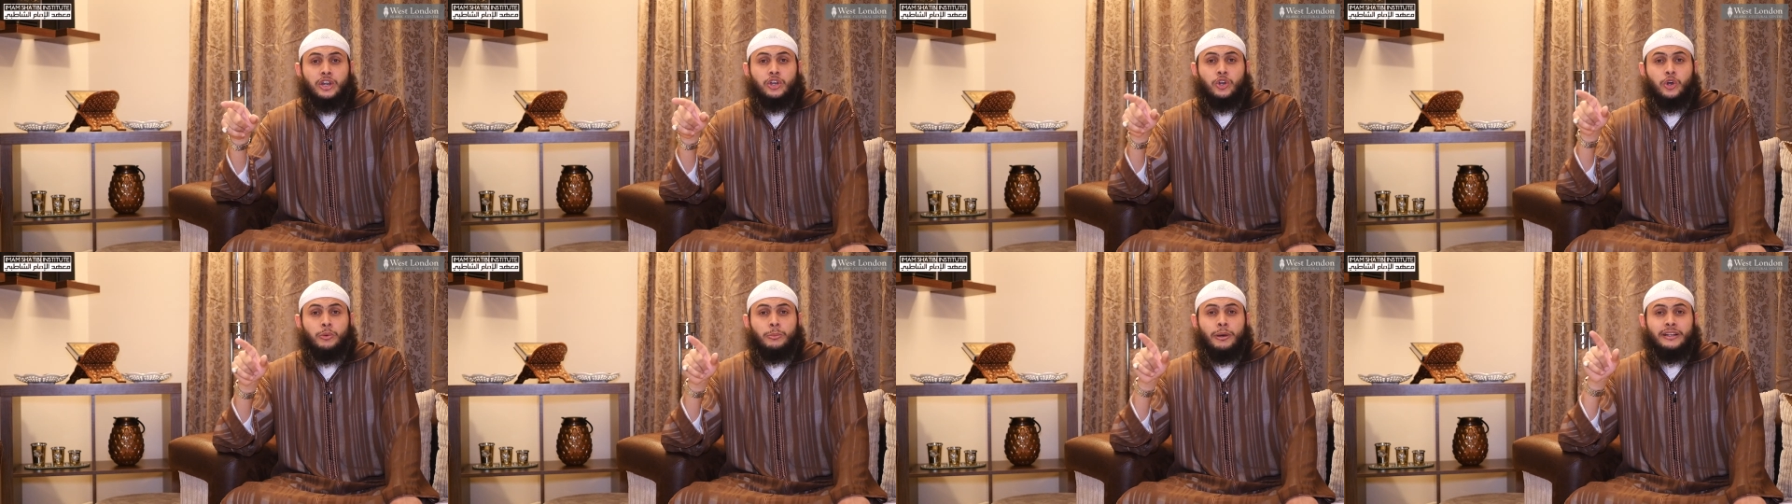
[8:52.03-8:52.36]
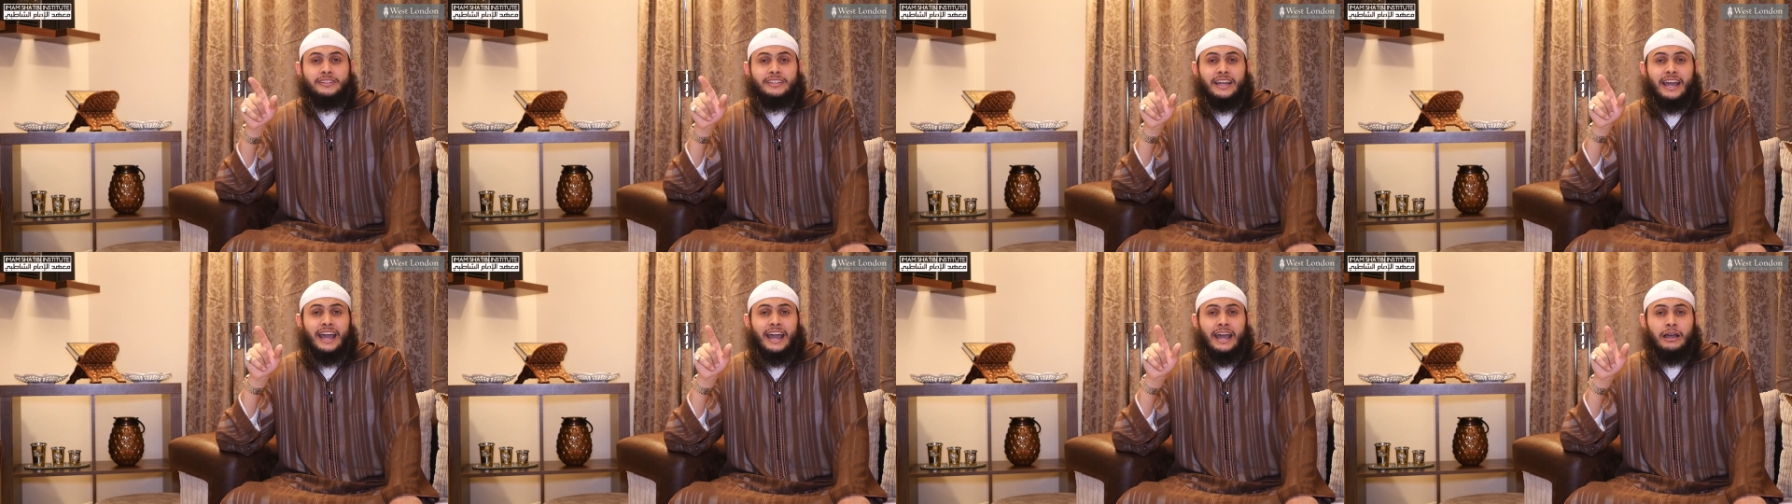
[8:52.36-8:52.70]
no
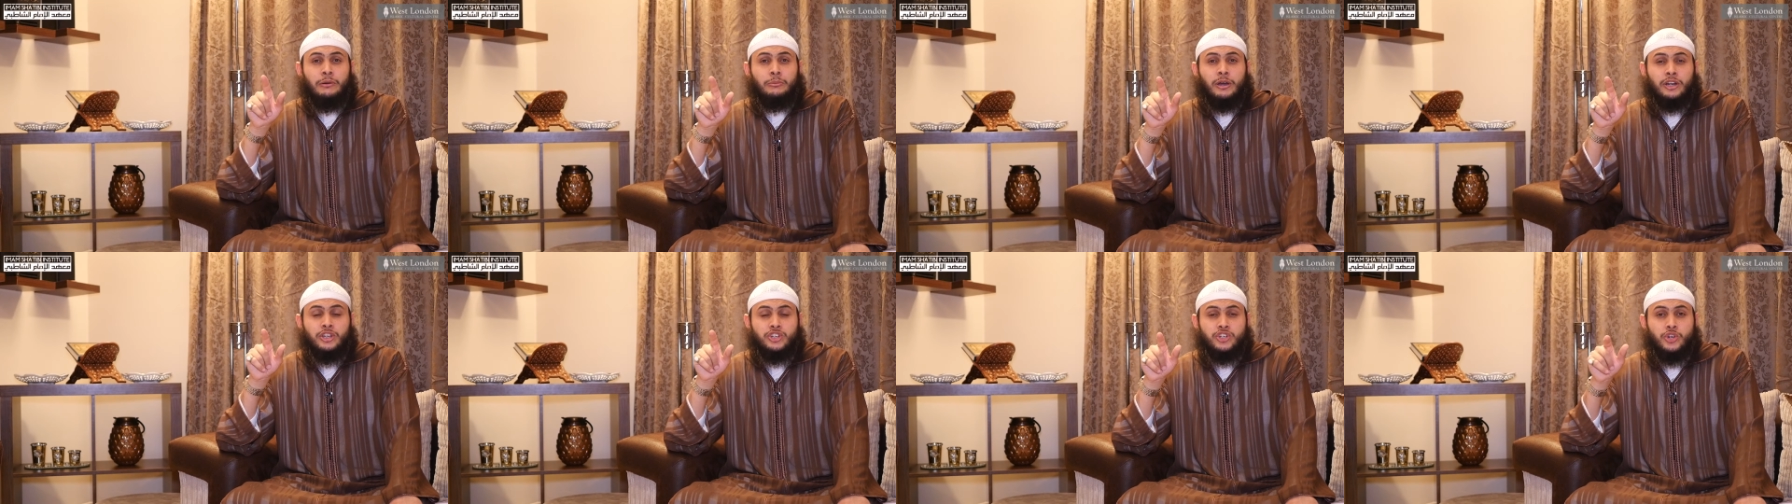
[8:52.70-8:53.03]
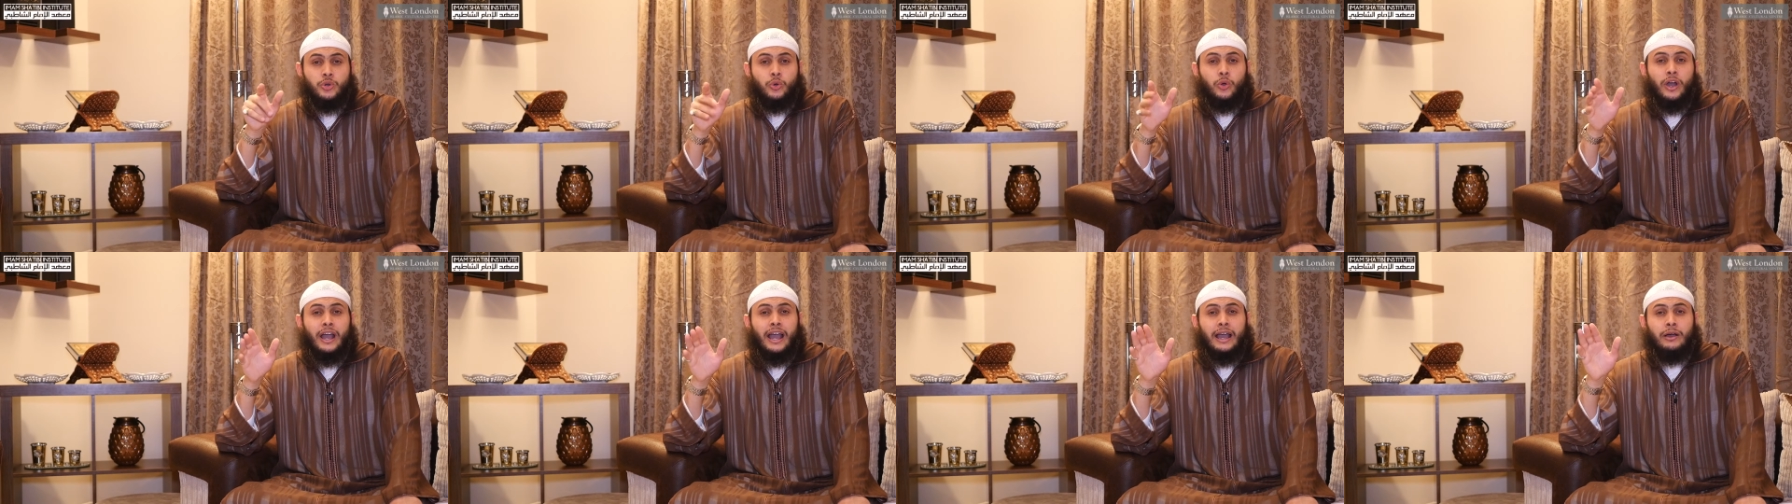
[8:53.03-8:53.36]
matter how much
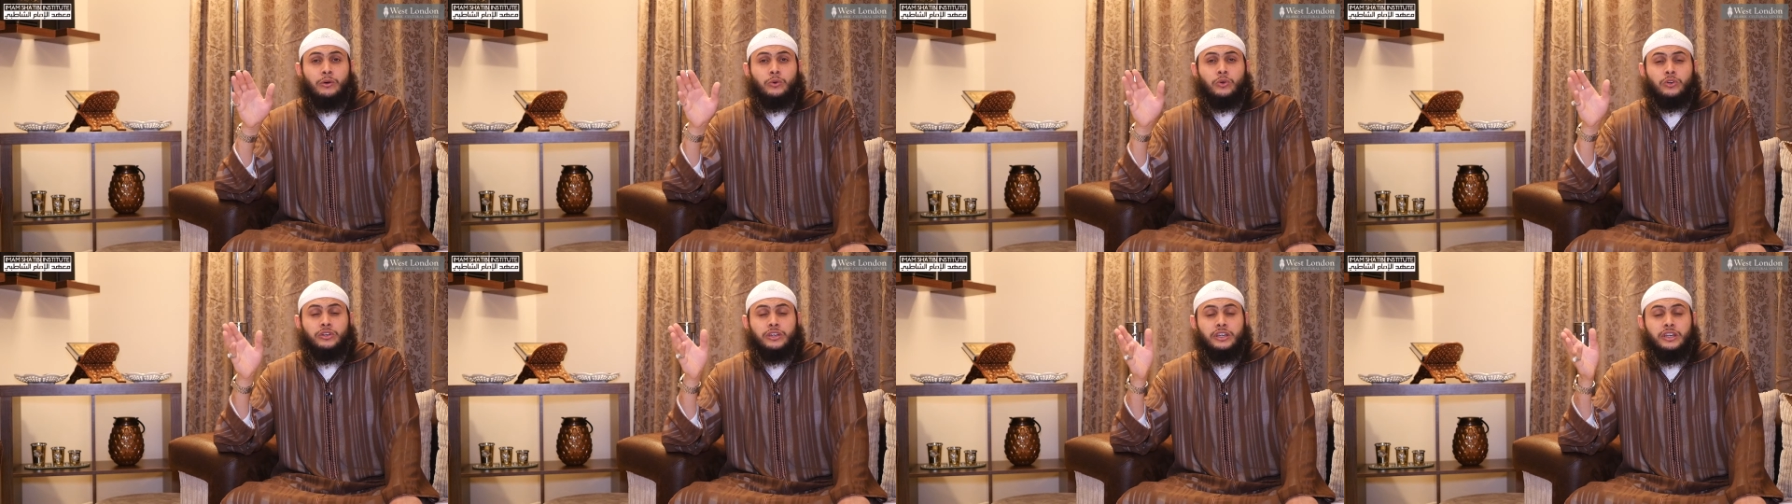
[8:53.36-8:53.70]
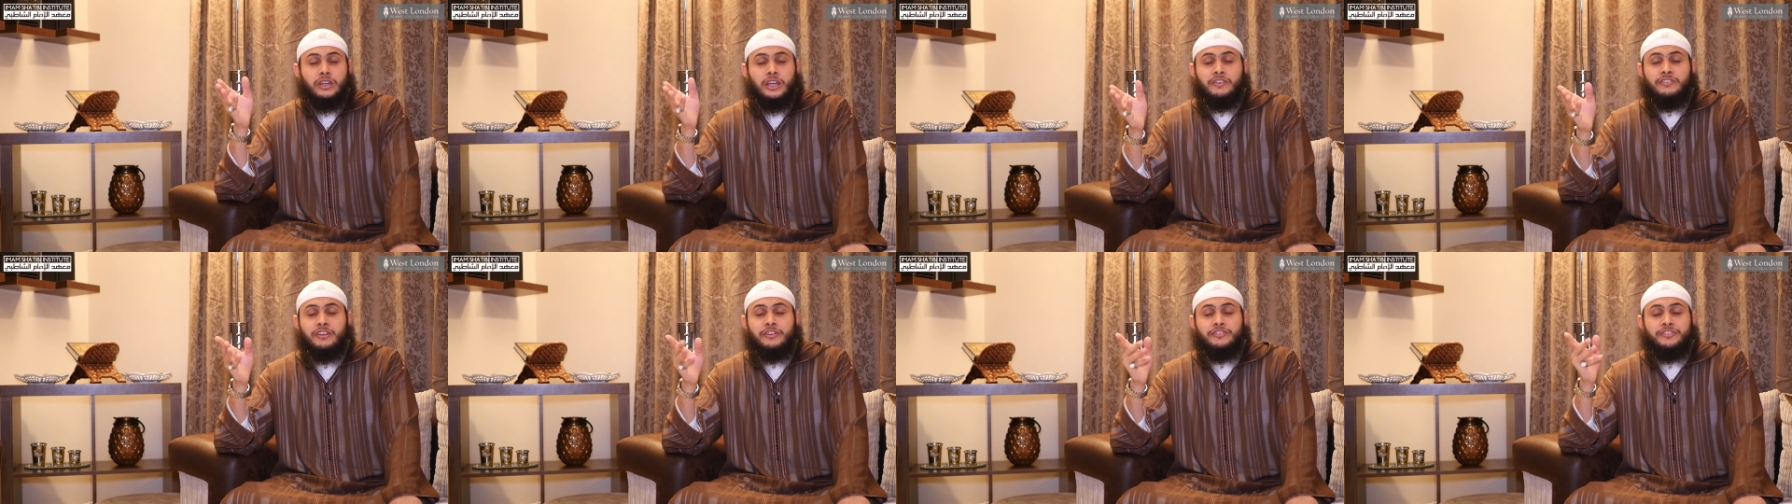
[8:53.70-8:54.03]
or how,
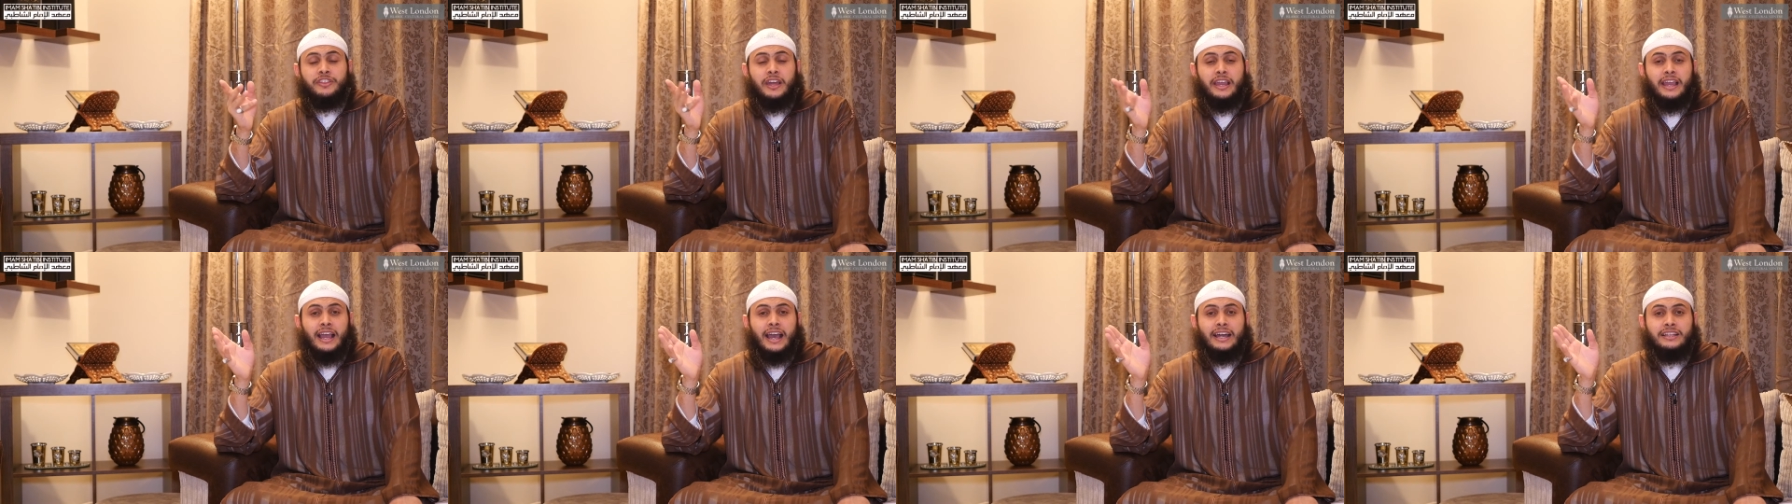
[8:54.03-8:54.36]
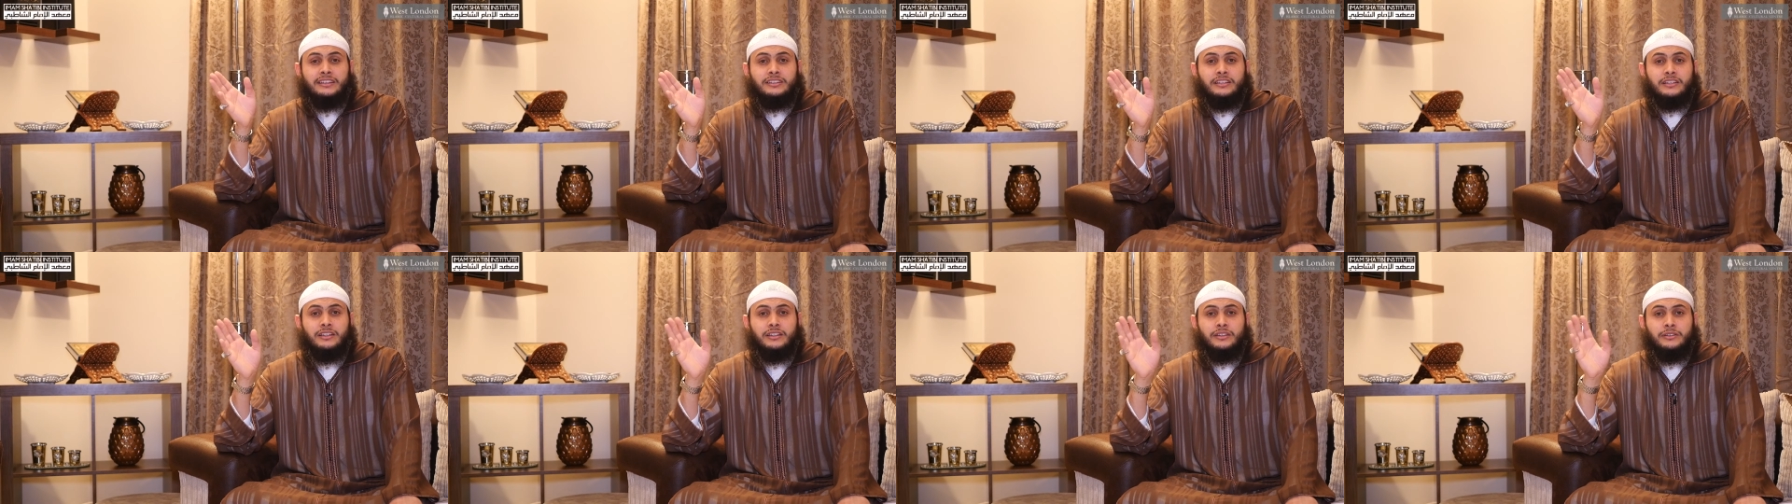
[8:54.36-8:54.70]
even if they
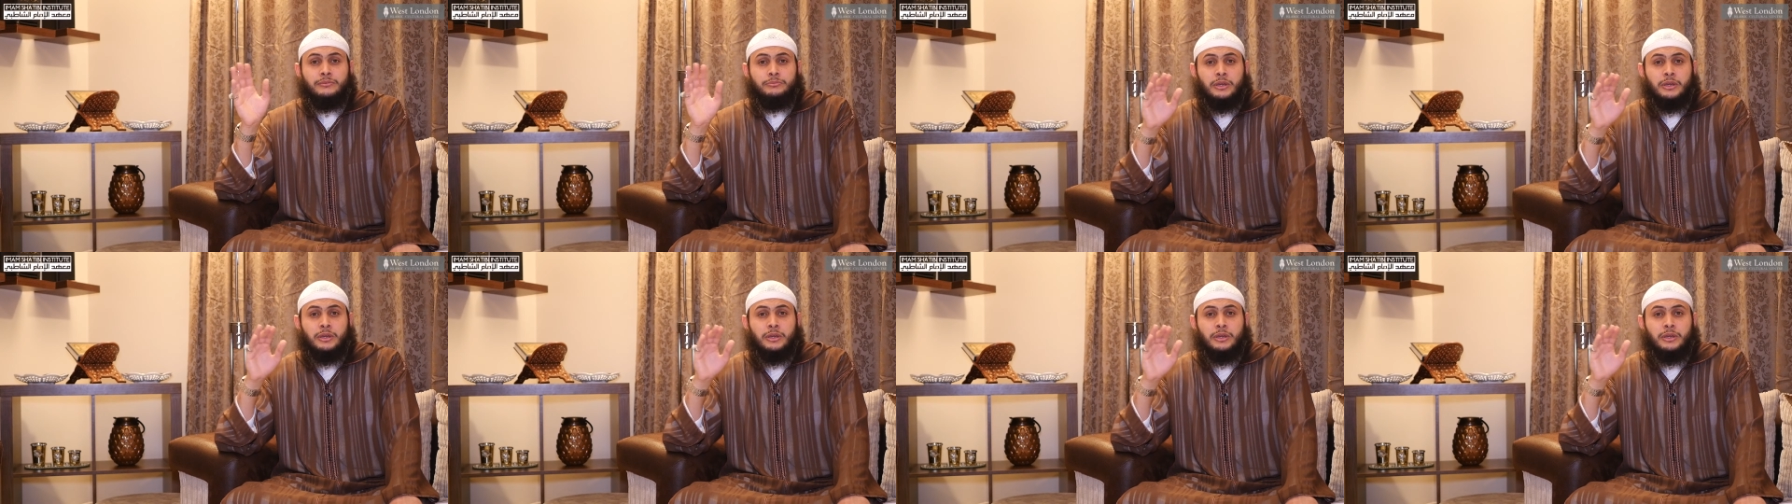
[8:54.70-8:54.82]
had